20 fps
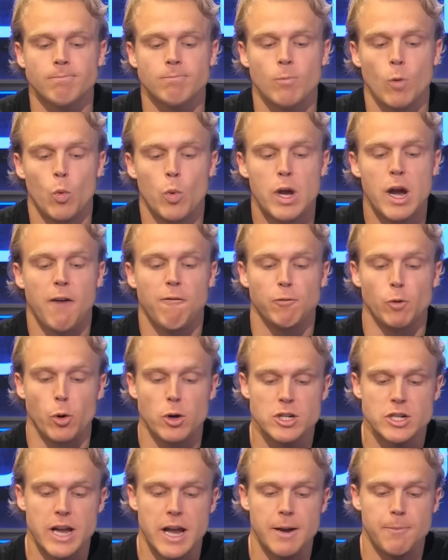We got Florida
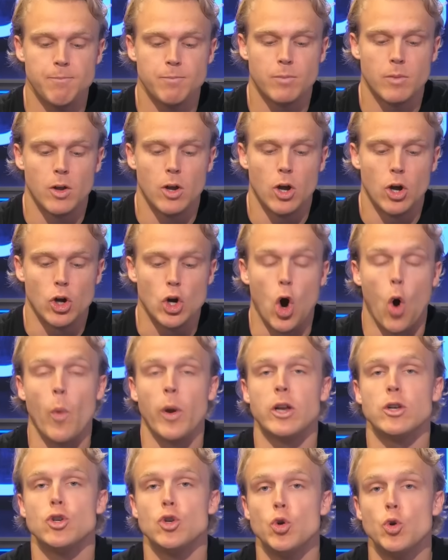State
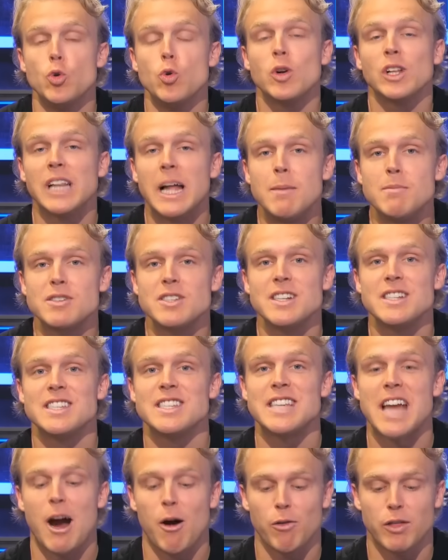going to Clemson,
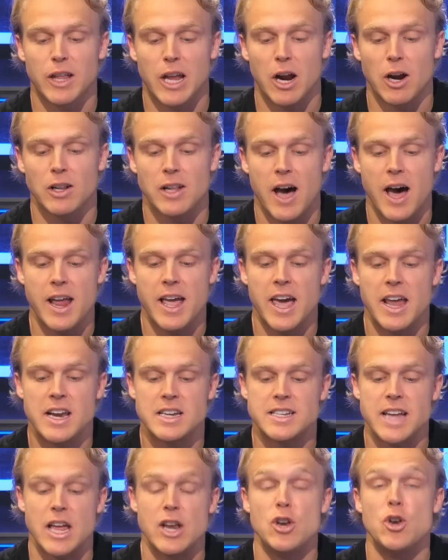South Carolina. It
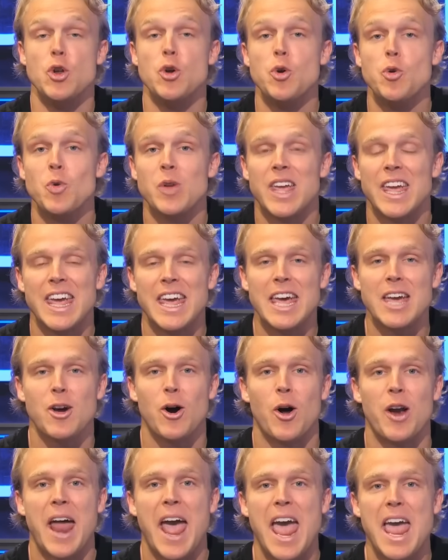is a noon kick
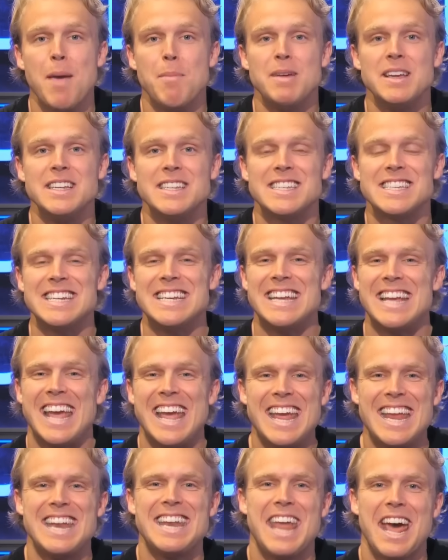on ABC
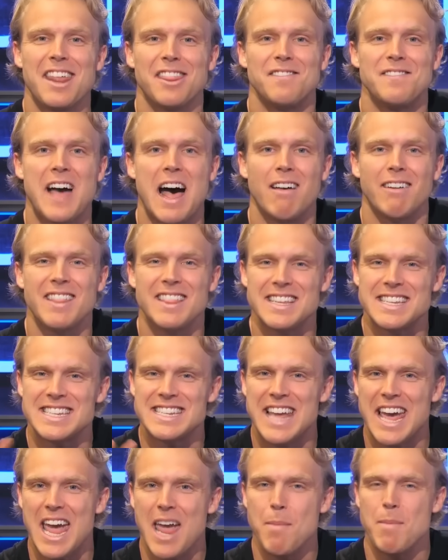in Death Valley. This
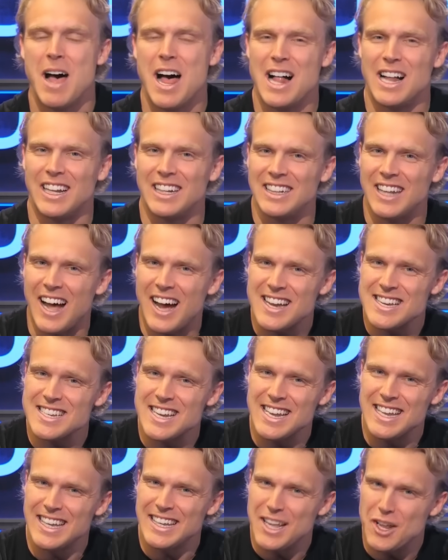game lost a
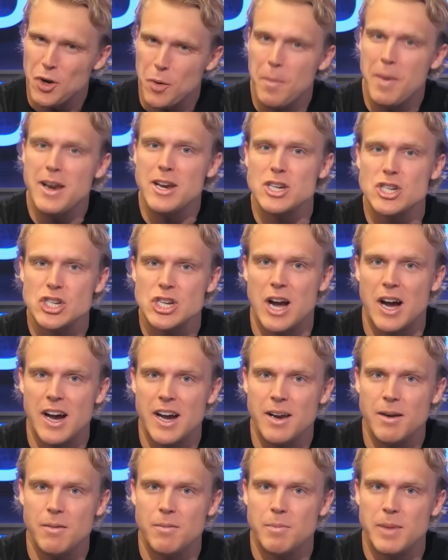little bit of
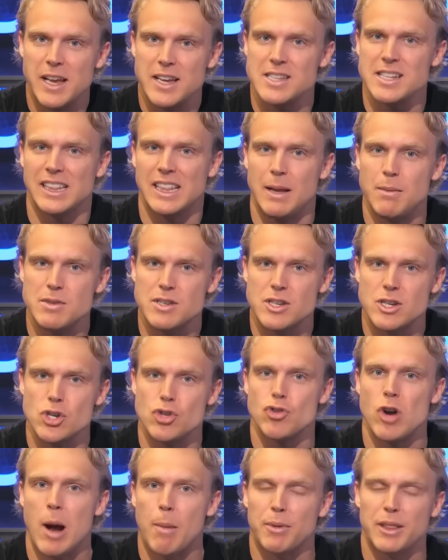shine because Clemson
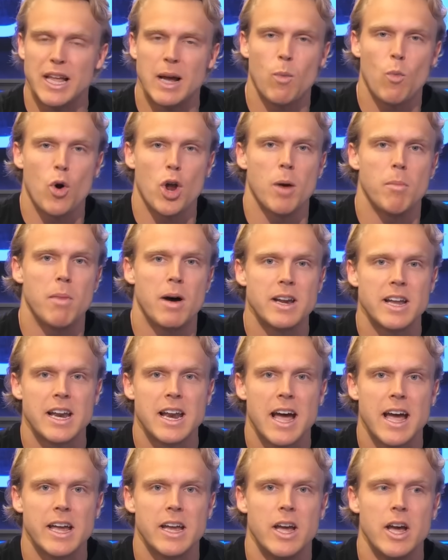dropped that one on Monday
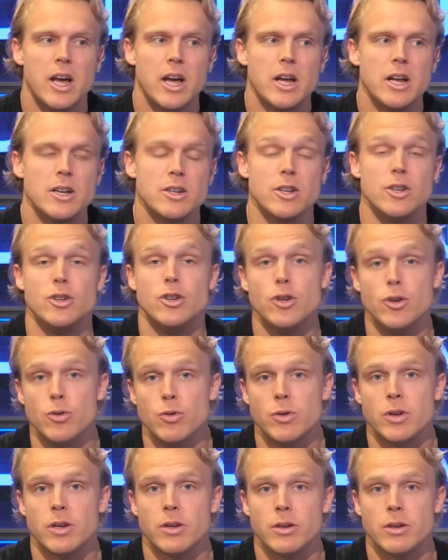night to Duke.
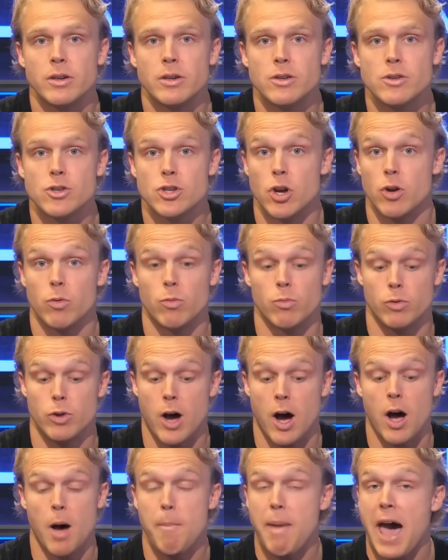So
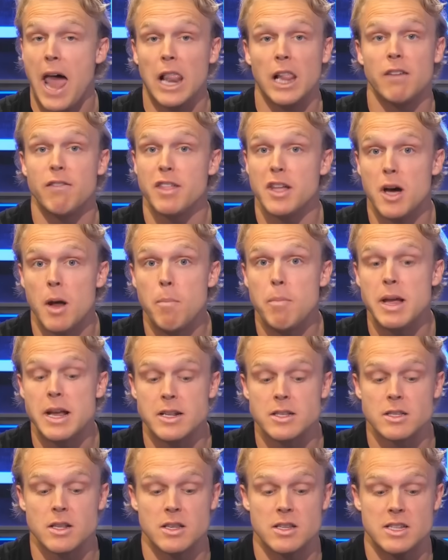not a battle of the
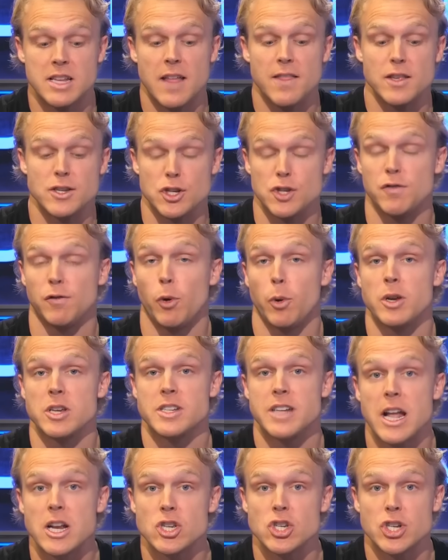unbeatens. Instead, this is Florida
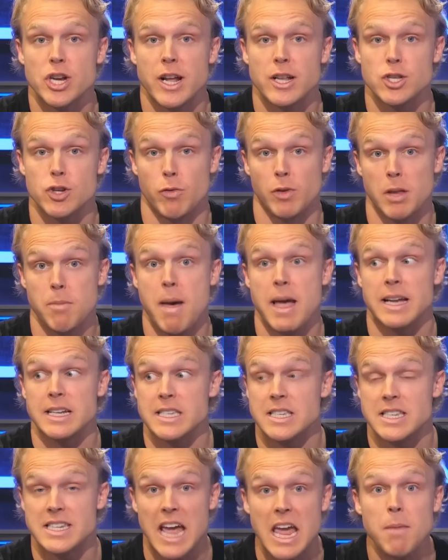State's chance to really make a
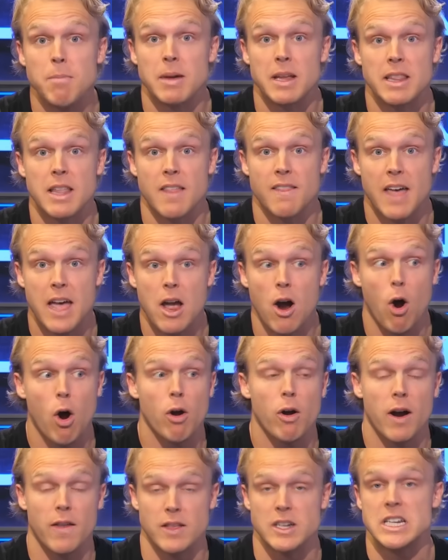statement that they
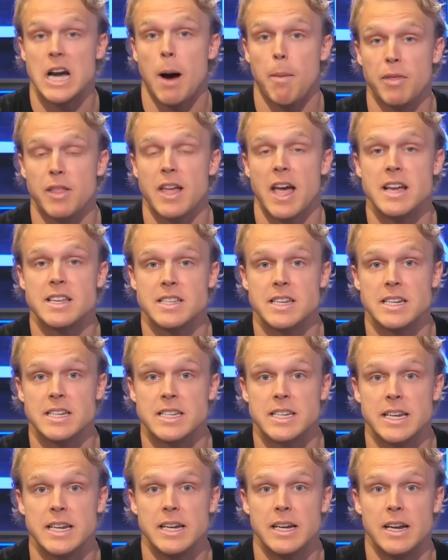are at the top of the
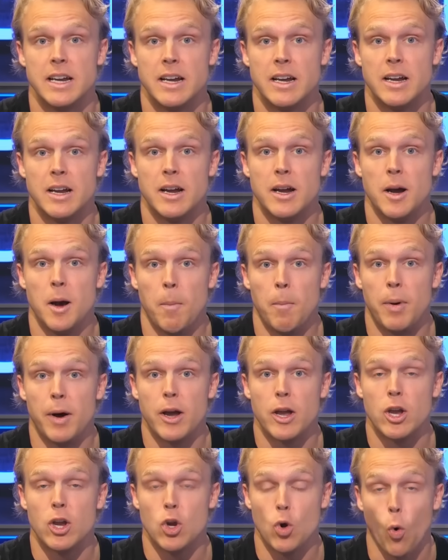ACC.
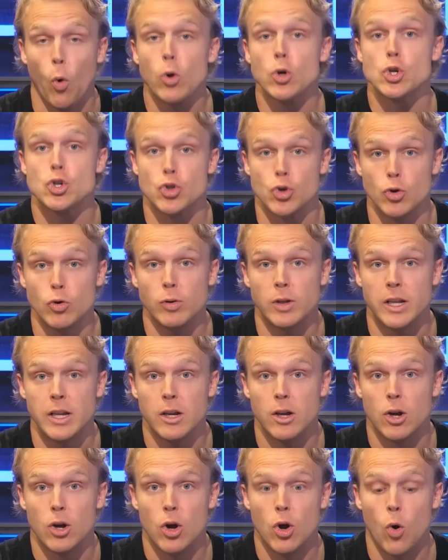But yours
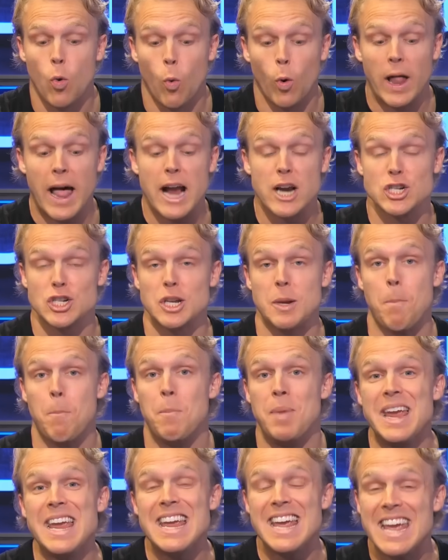truly will actually
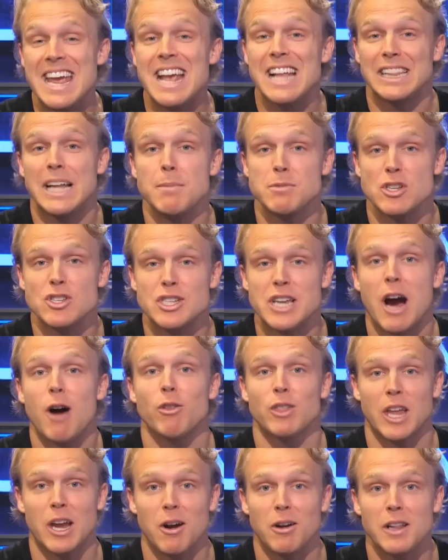be in Clemson,
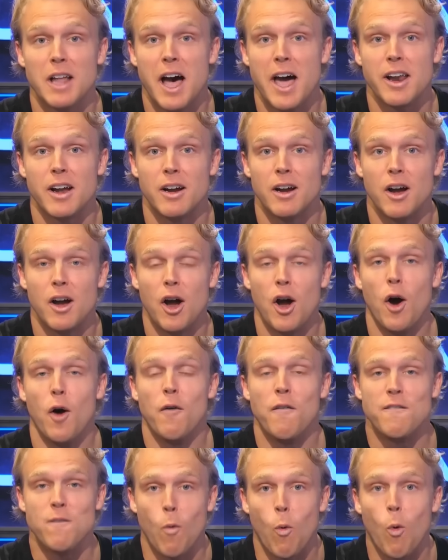South Carolina
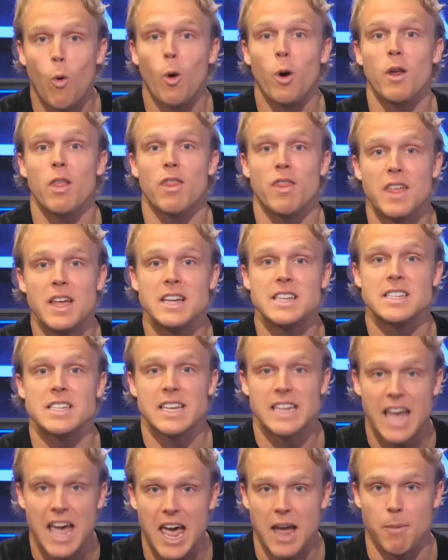for this
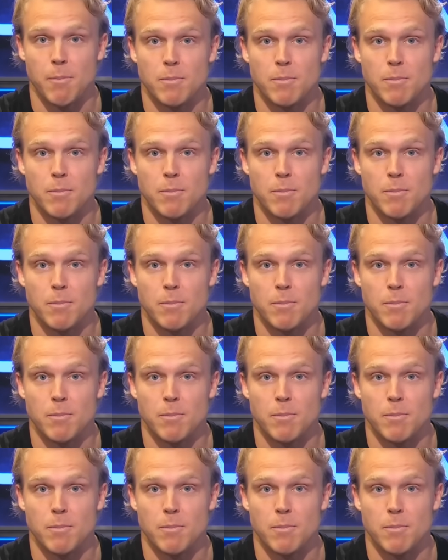game.